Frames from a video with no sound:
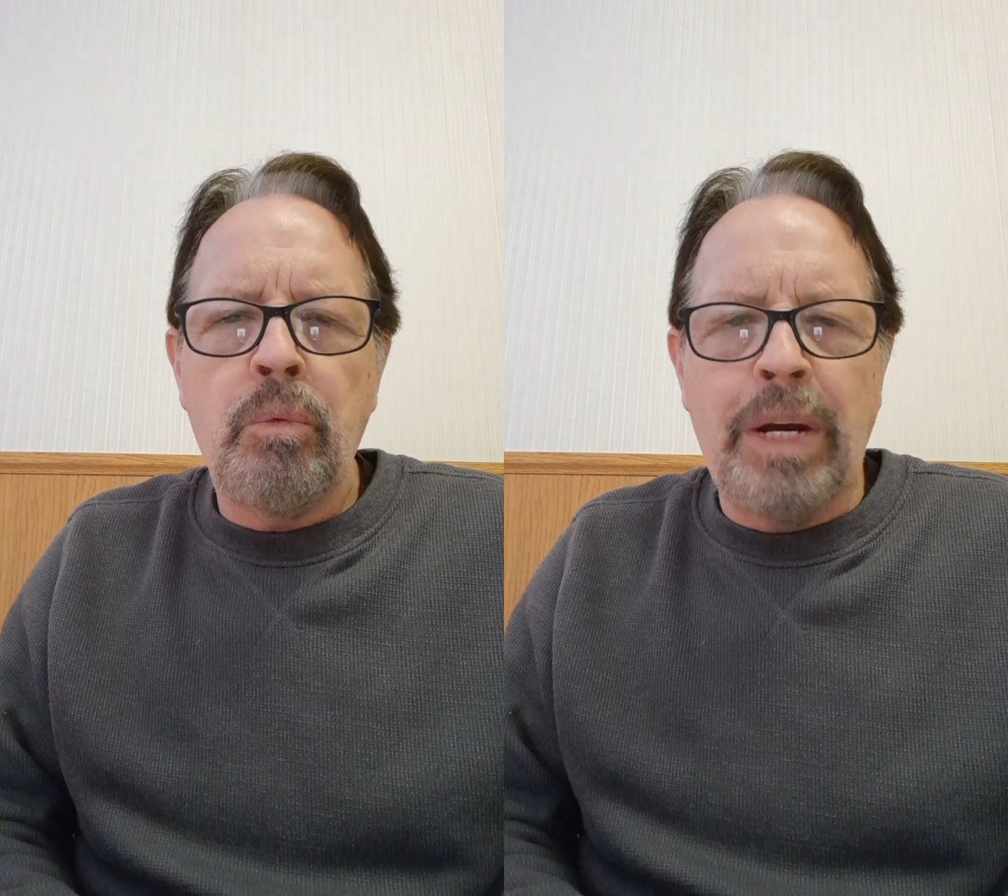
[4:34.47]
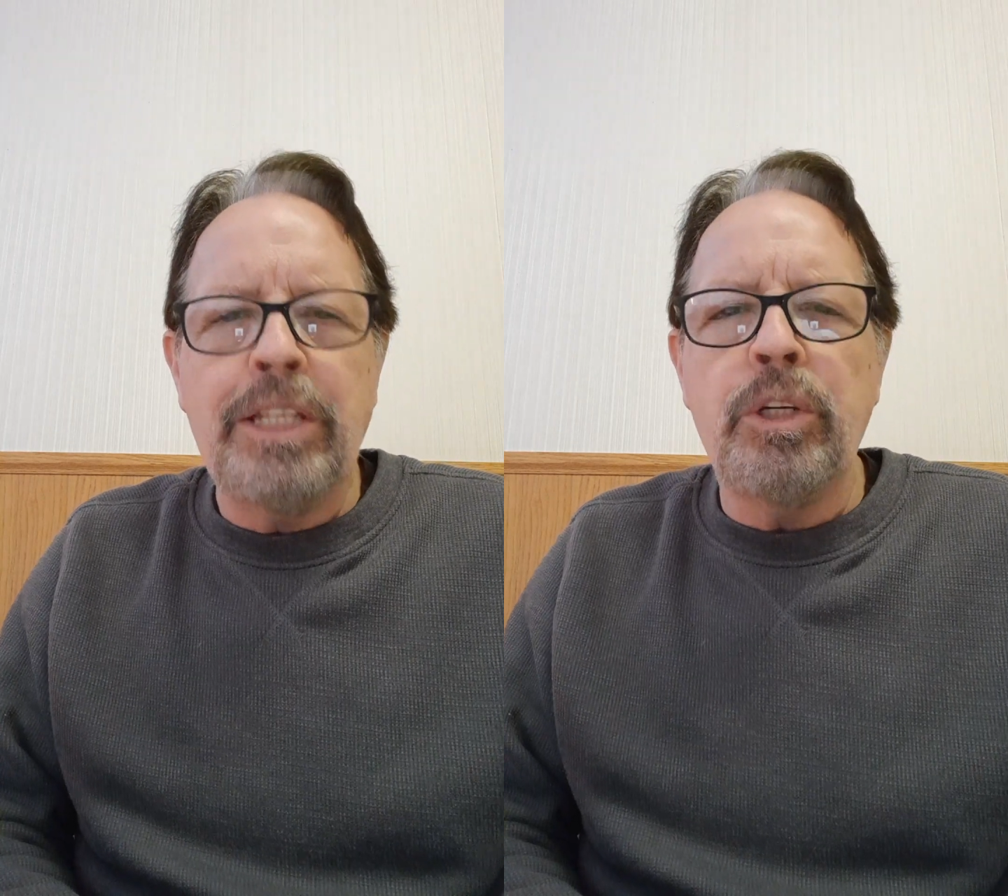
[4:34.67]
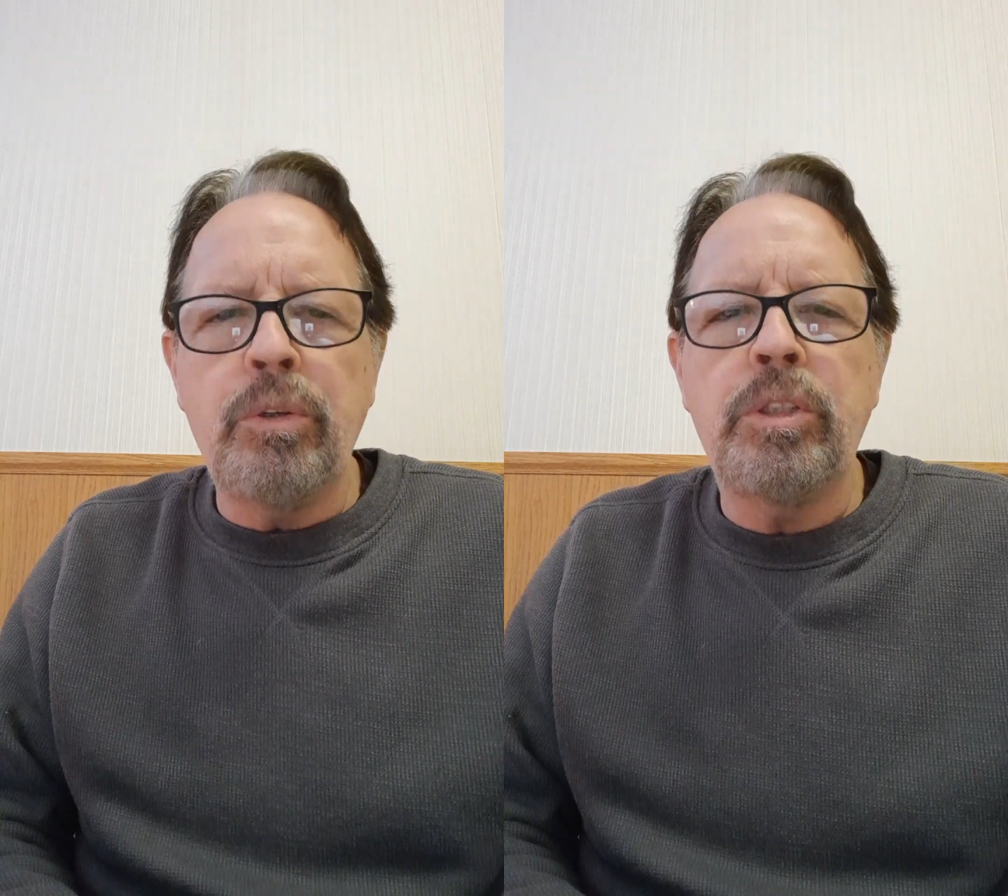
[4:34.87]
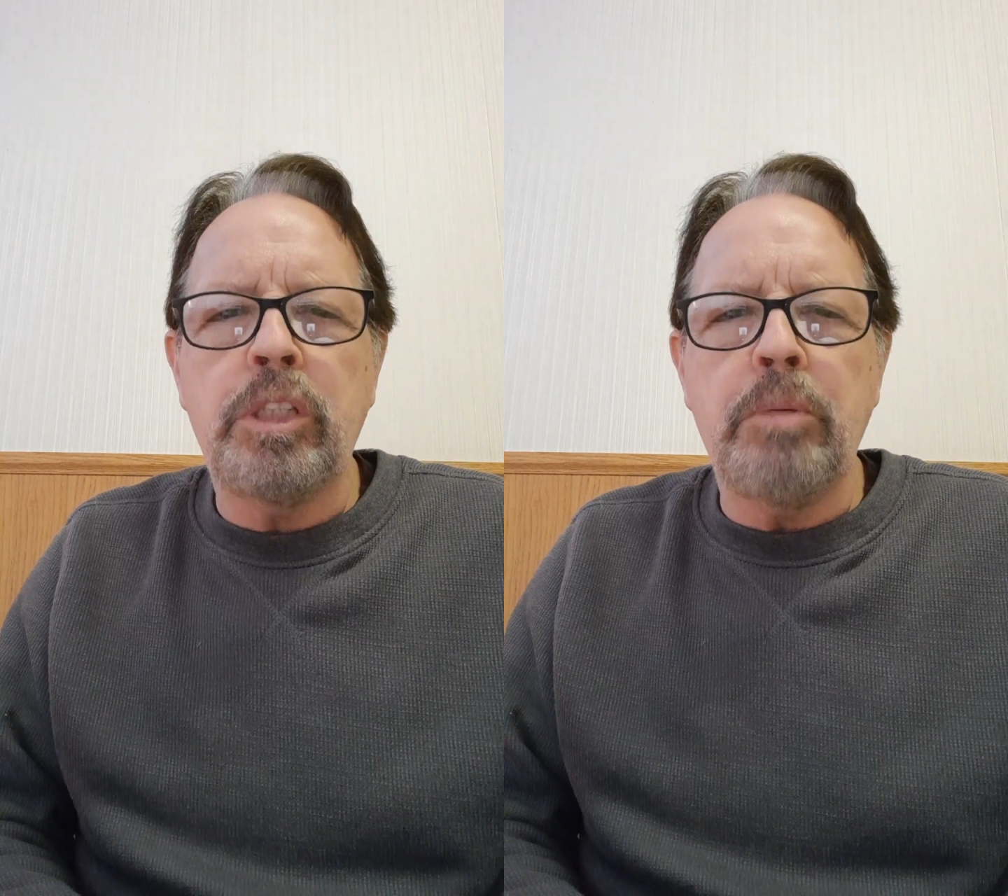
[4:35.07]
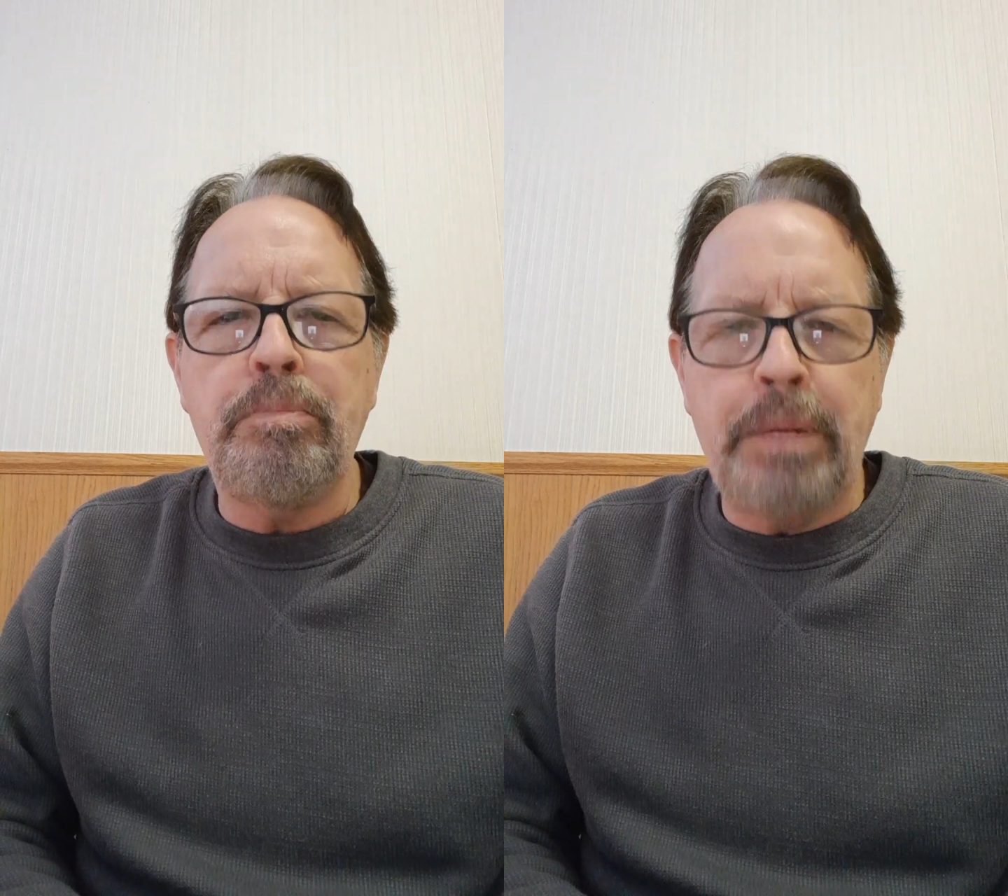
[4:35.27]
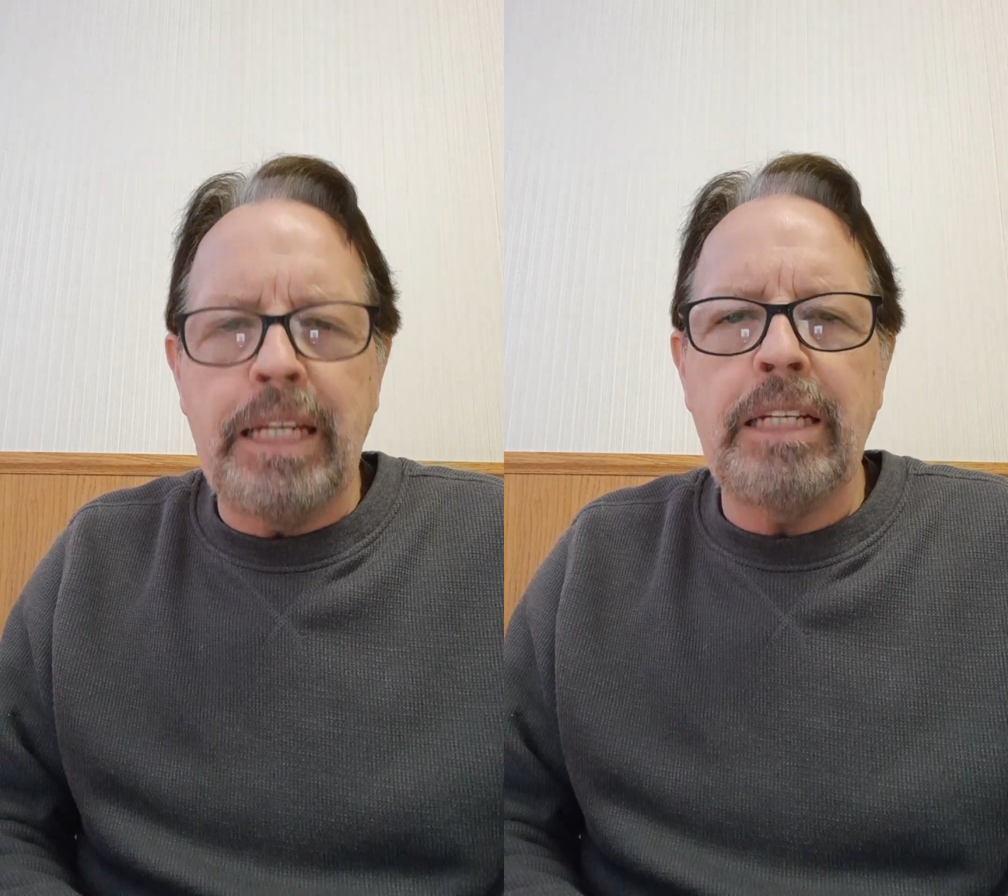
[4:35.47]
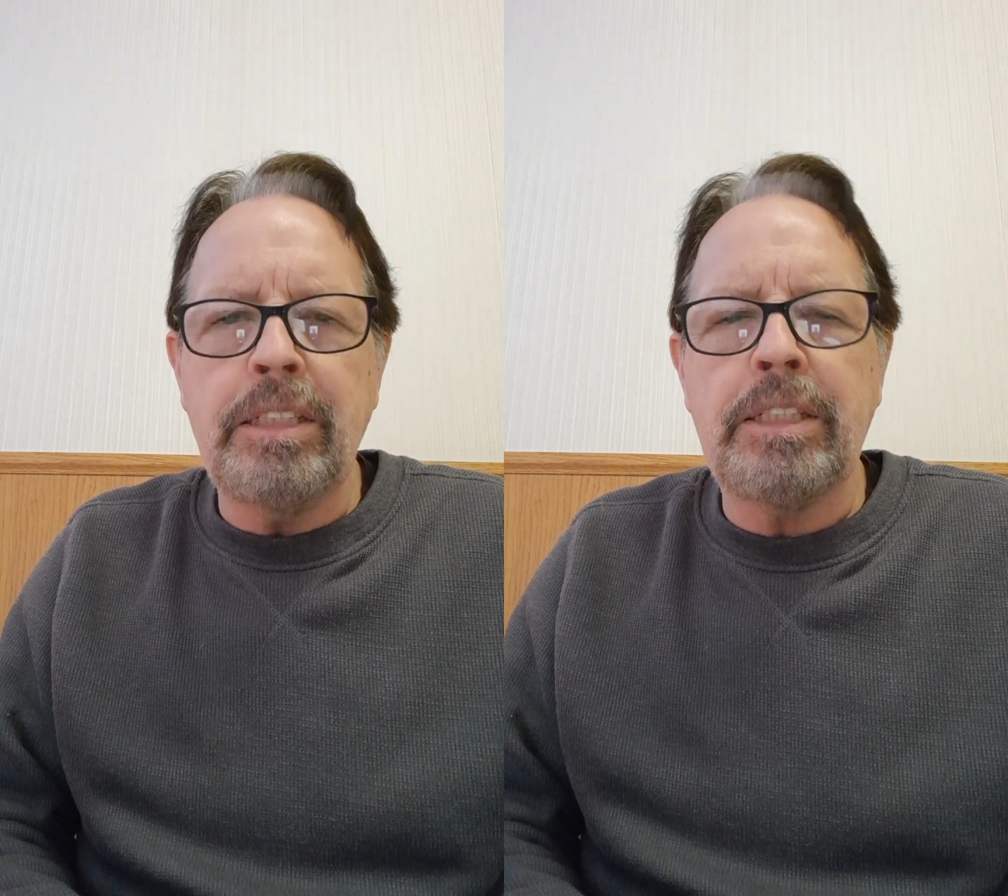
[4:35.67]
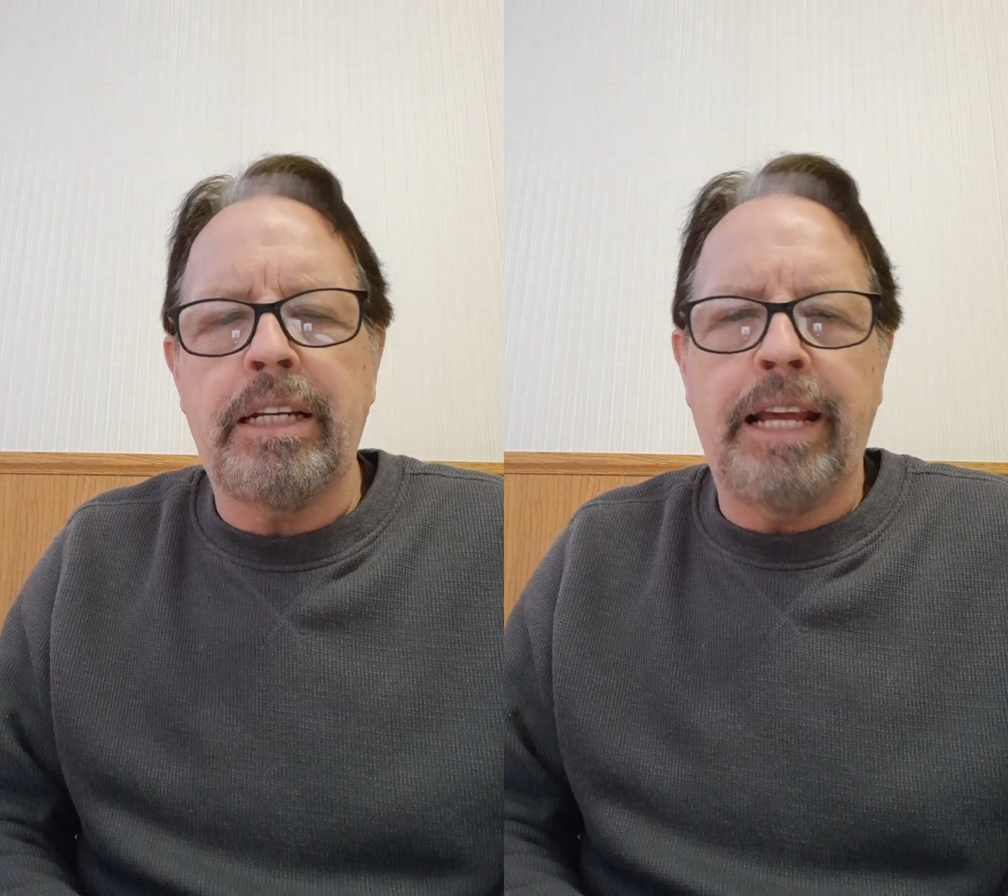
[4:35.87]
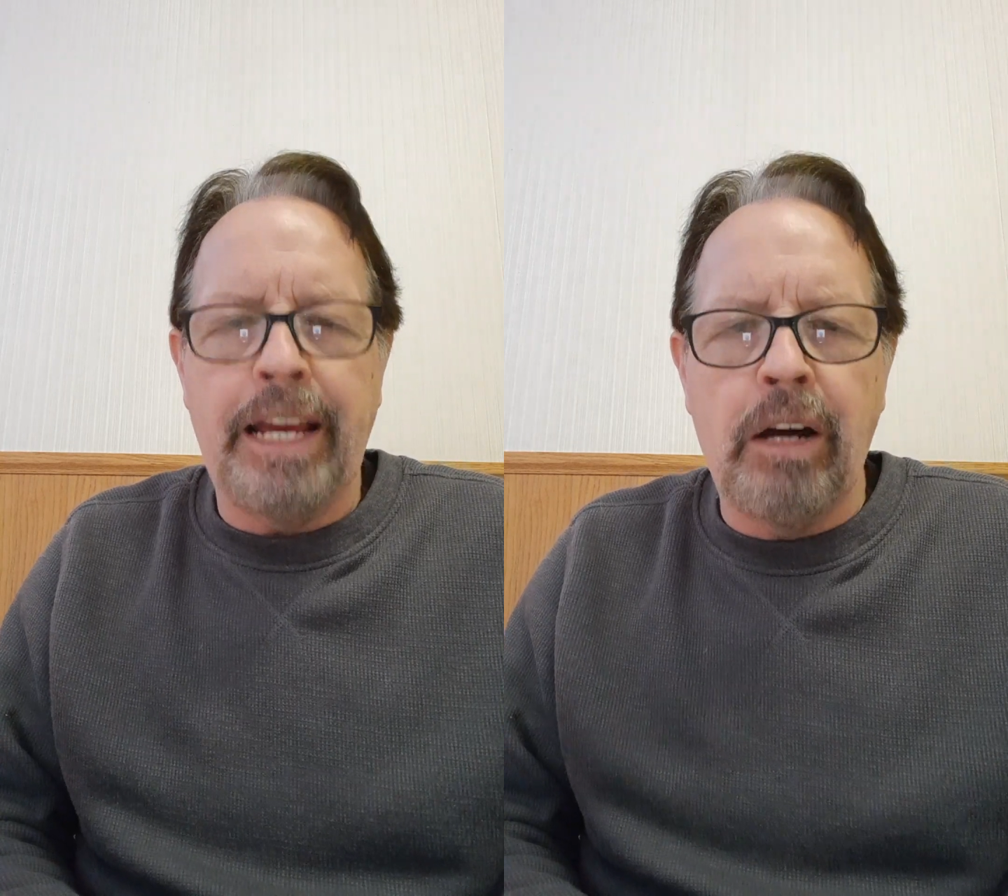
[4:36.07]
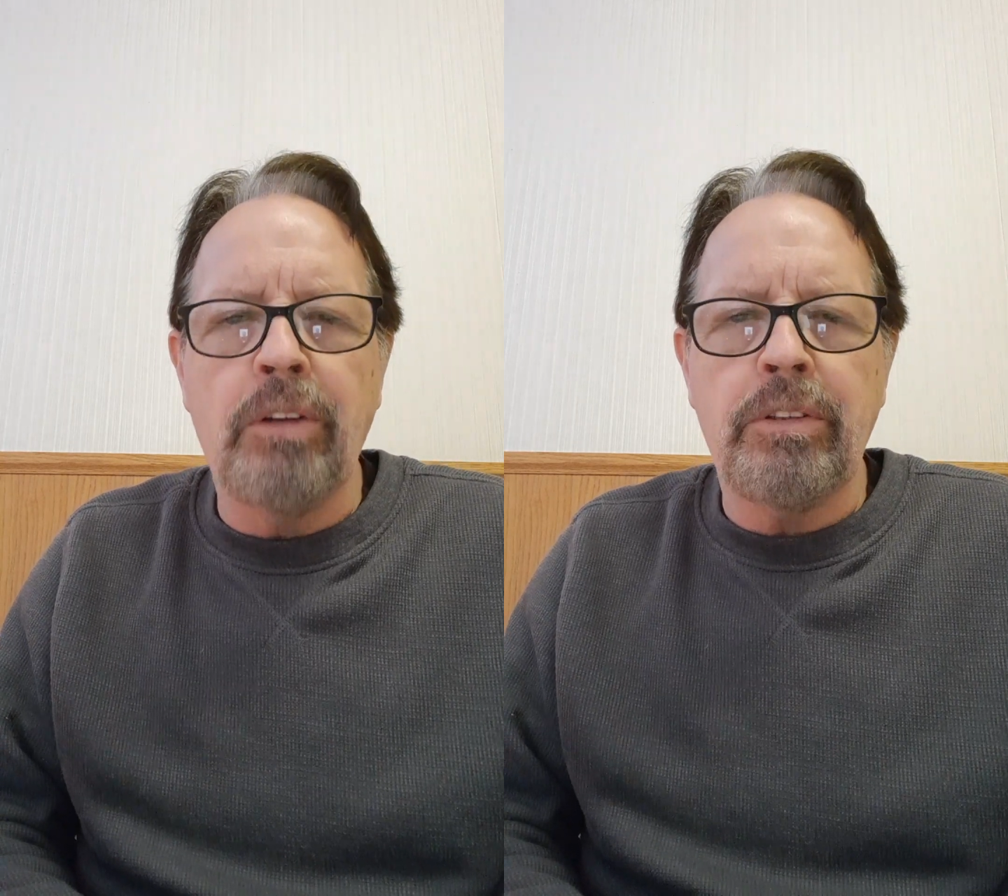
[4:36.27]
when you see peace and
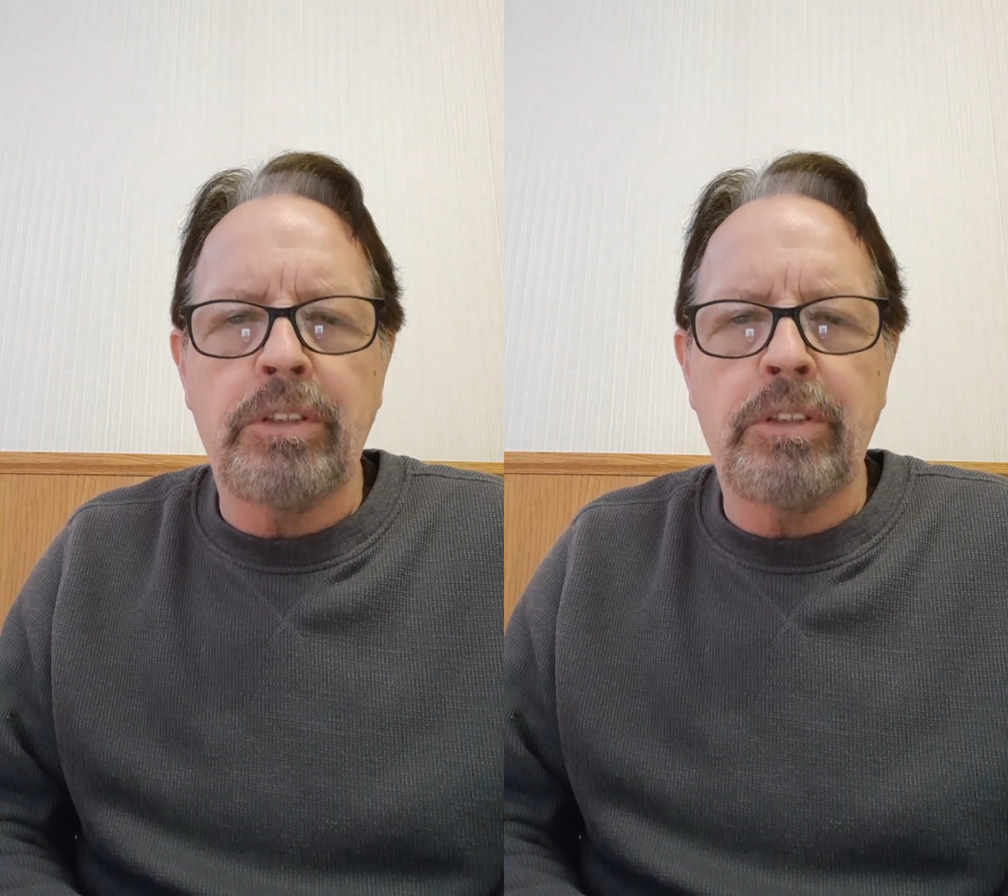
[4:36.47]
health,